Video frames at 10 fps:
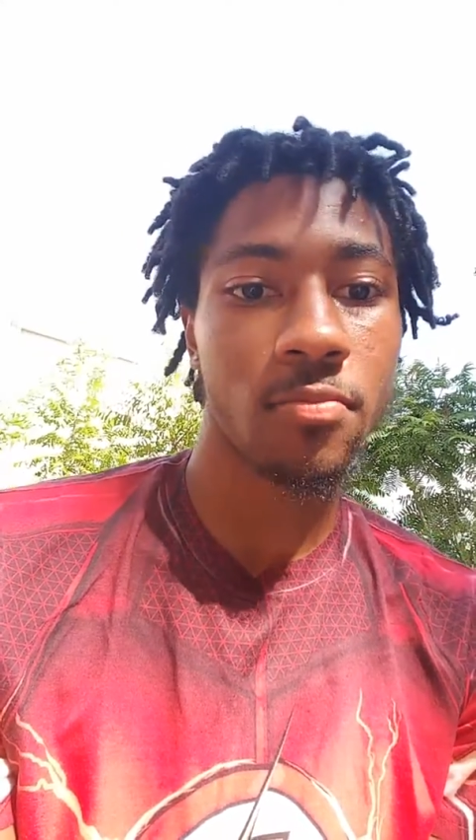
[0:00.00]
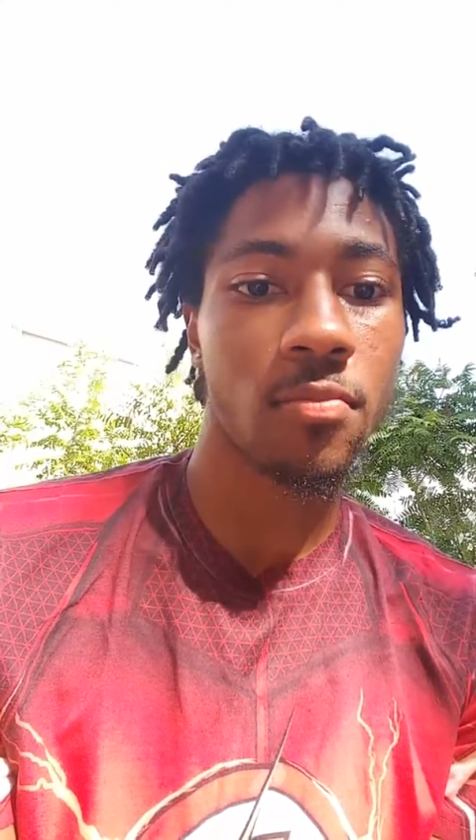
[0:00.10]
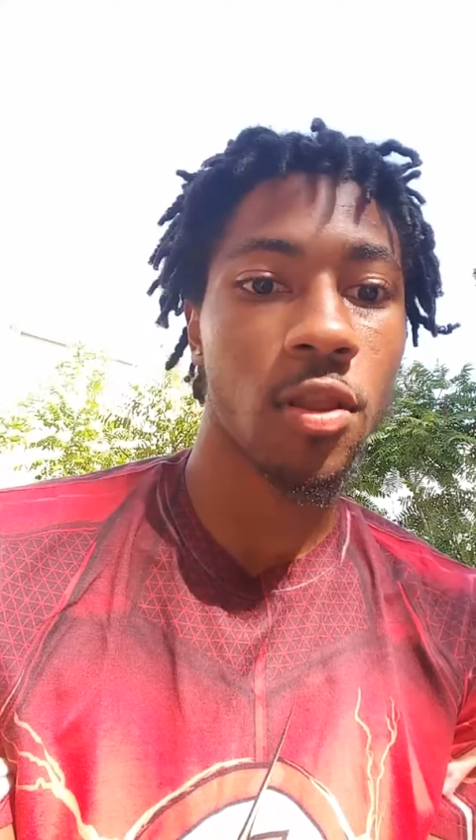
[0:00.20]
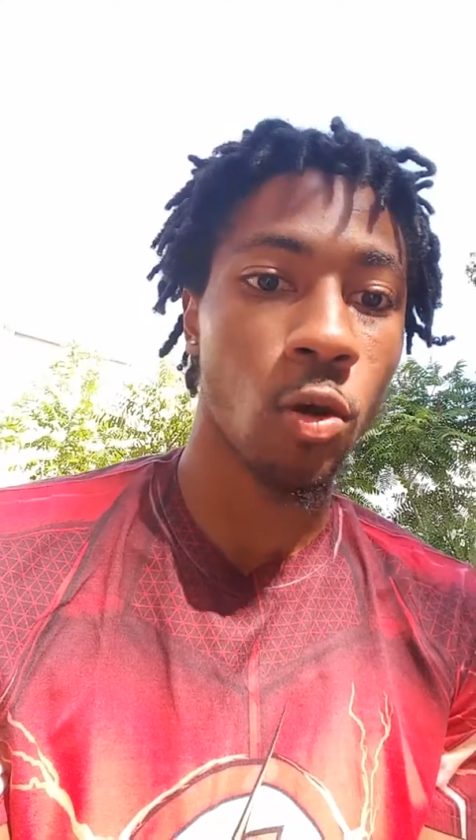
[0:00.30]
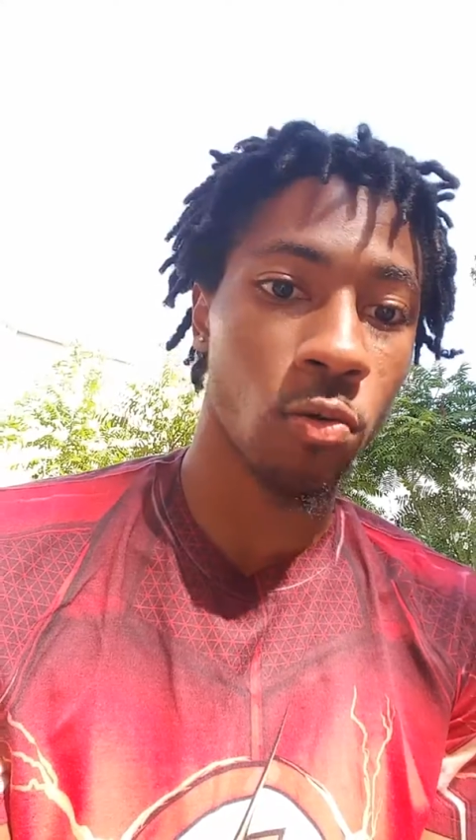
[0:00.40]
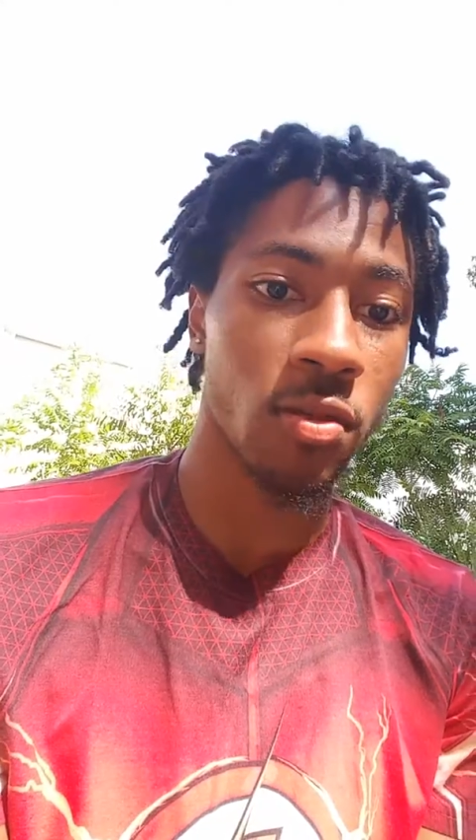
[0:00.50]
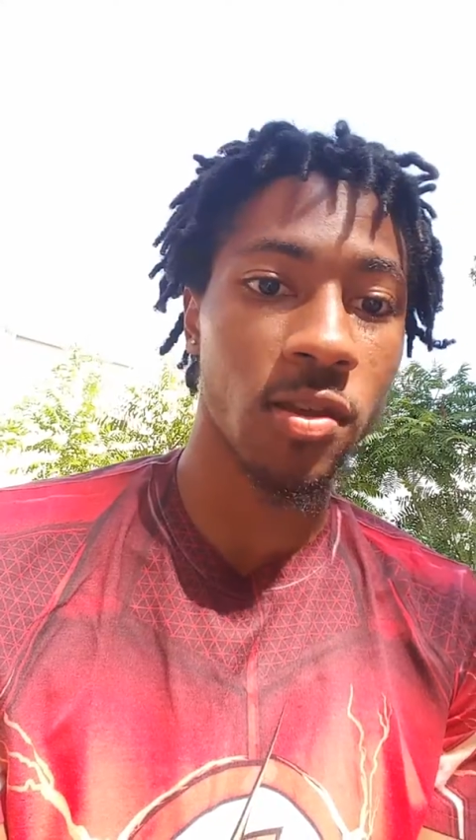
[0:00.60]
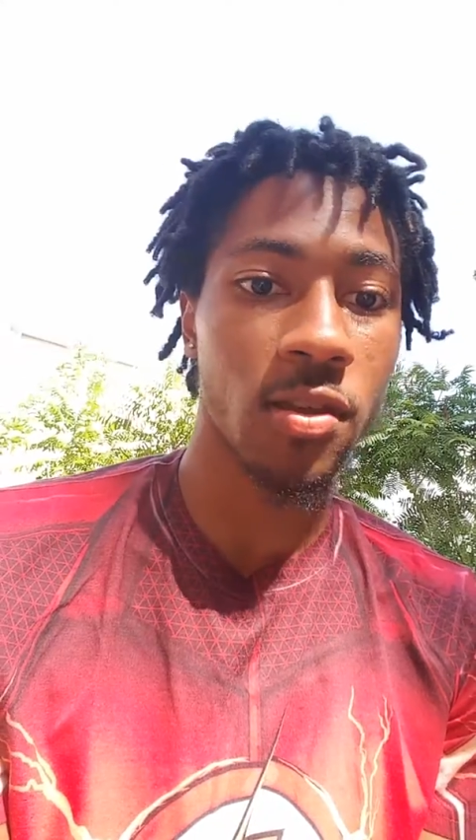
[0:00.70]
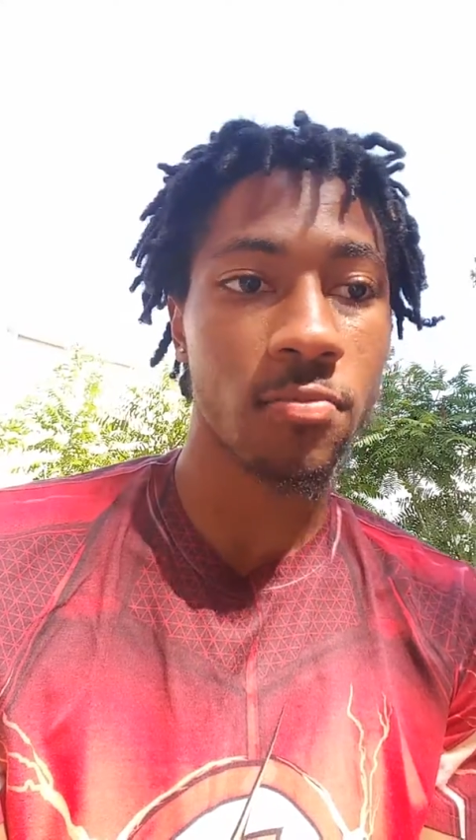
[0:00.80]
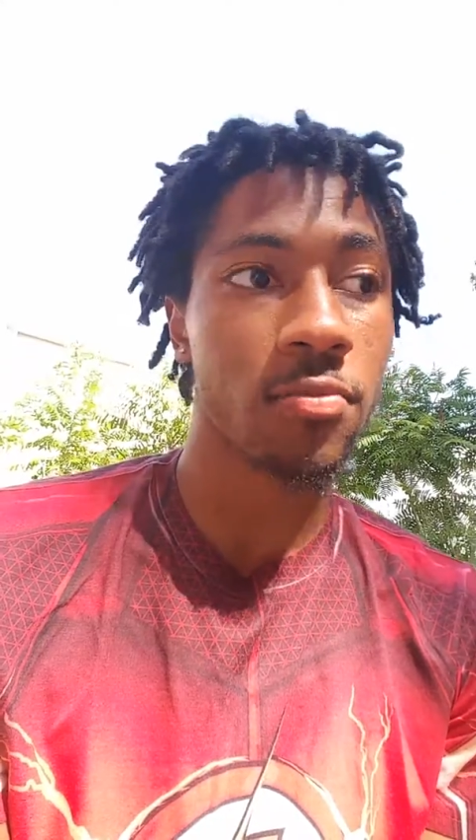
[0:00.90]

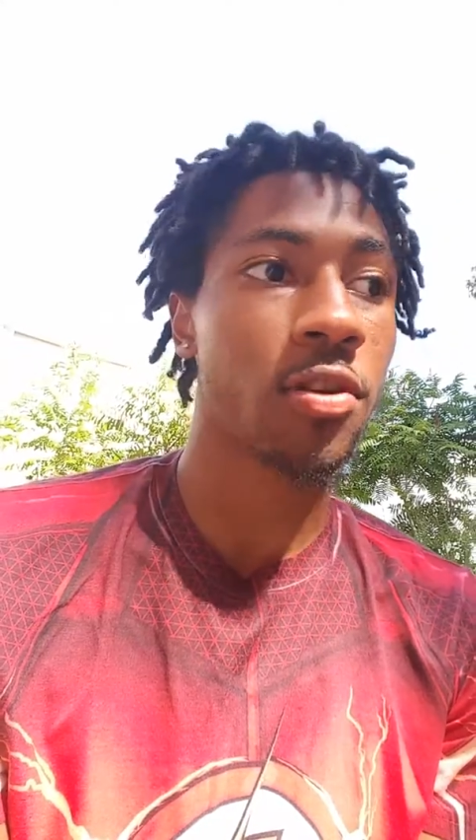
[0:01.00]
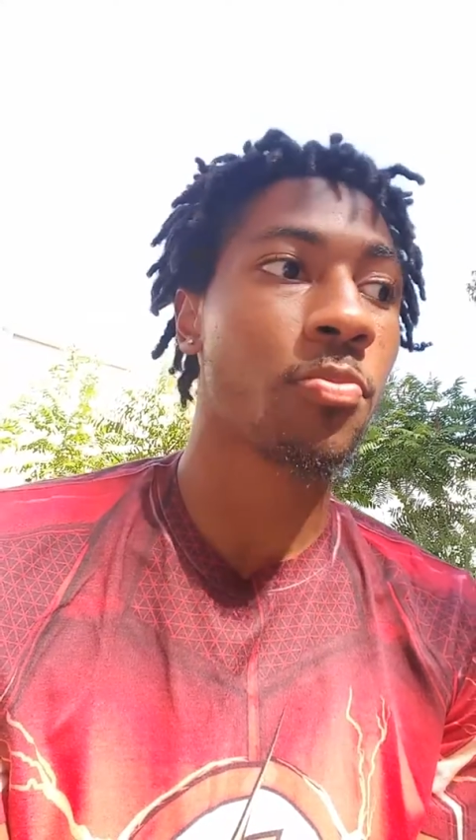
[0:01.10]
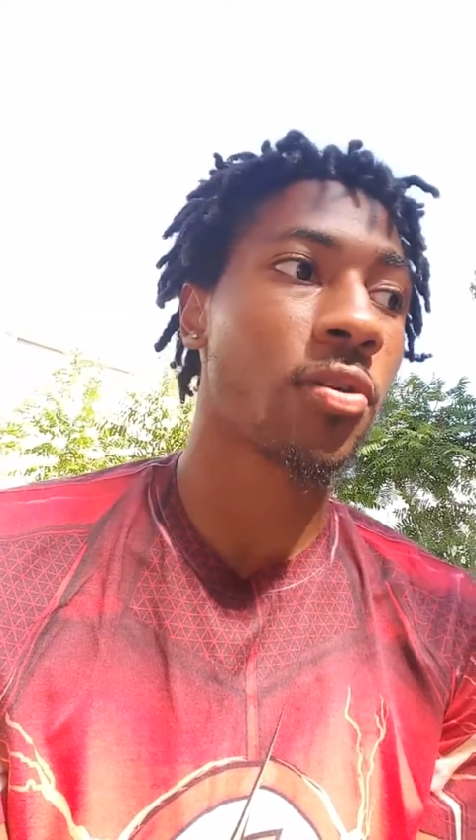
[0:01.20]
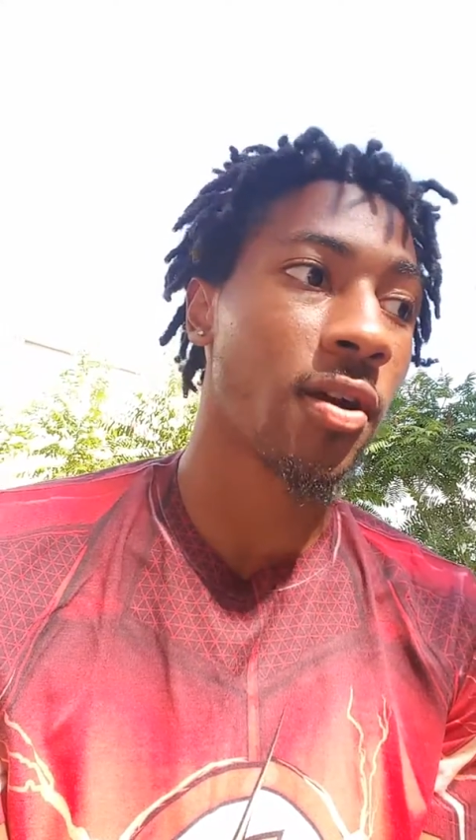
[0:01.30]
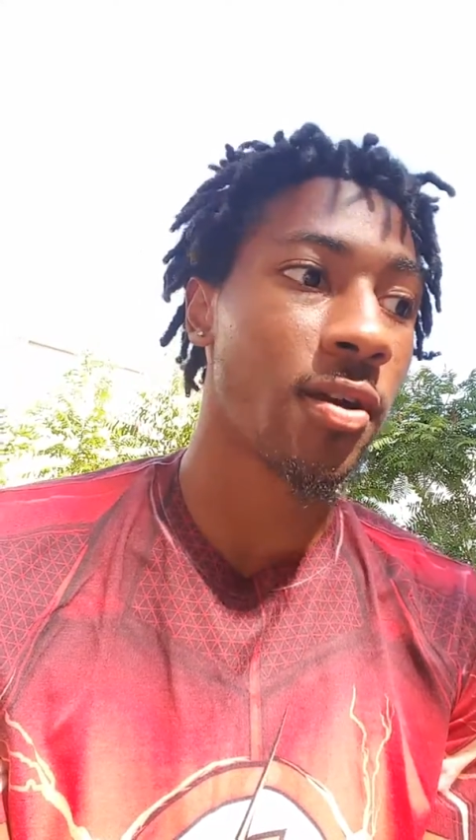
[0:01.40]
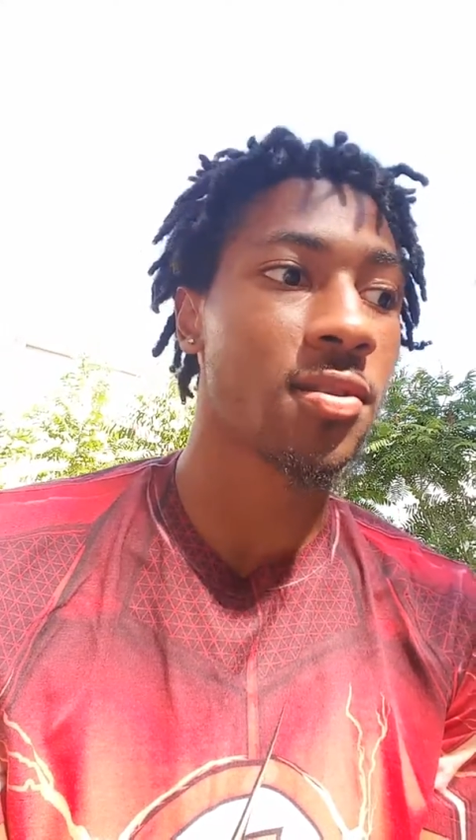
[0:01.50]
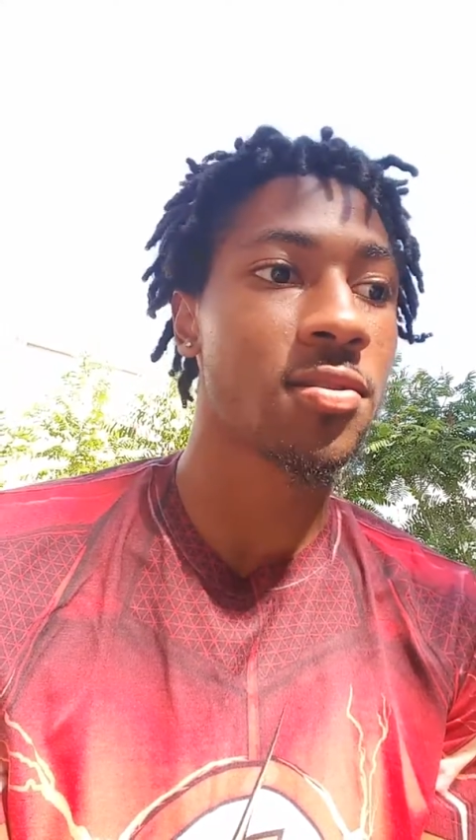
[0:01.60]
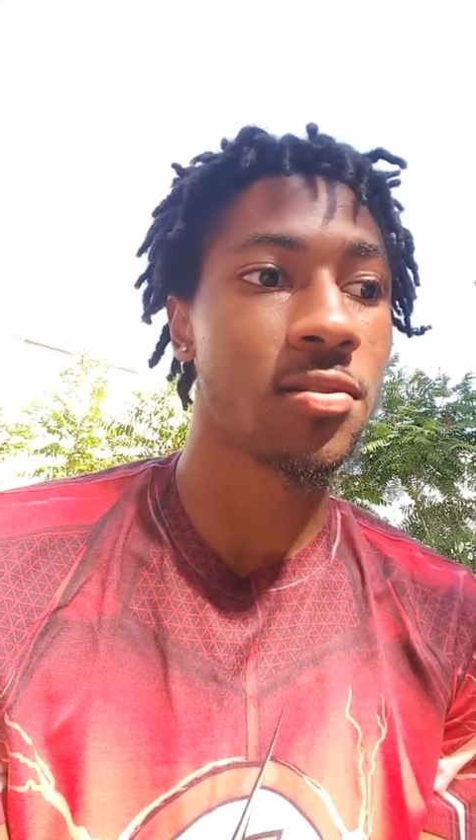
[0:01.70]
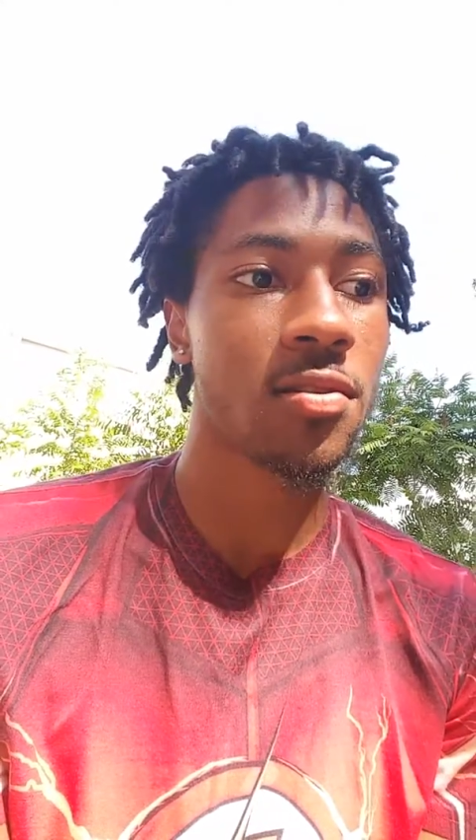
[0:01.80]
lonely, depressed,